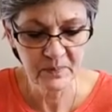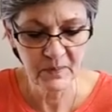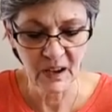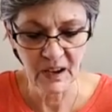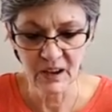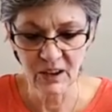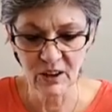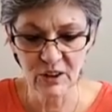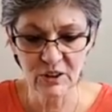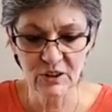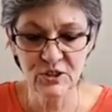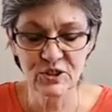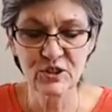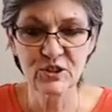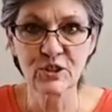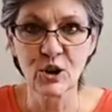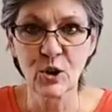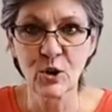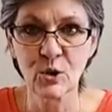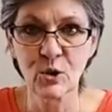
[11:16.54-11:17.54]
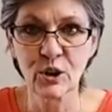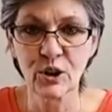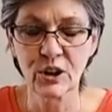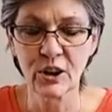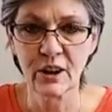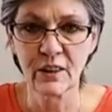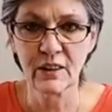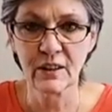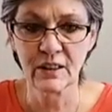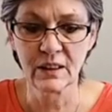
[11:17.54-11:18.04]
It looks so good
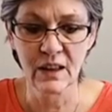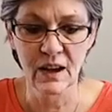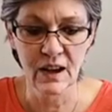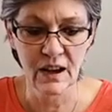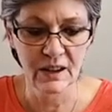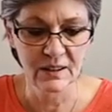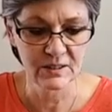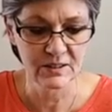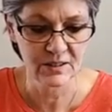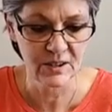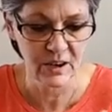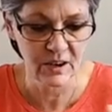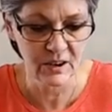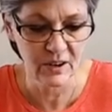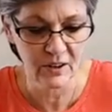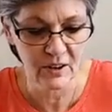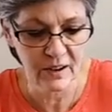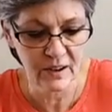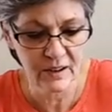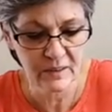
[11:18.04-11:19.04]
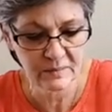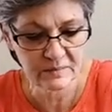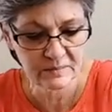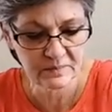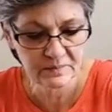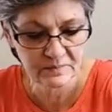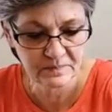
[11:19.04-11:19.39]
on the glass, Carrie.